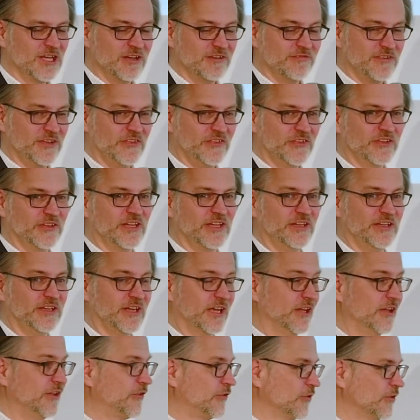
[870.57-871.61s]

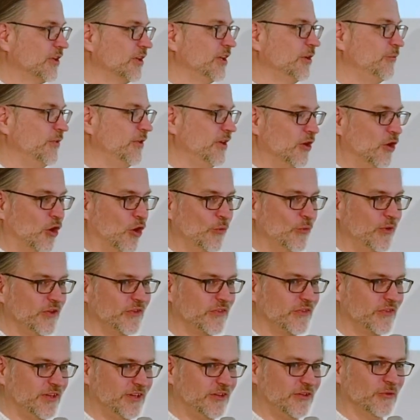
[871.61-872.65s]
fascinating, and certainly we
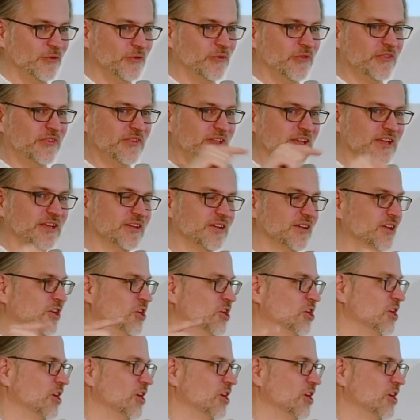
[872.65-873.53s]
always need to think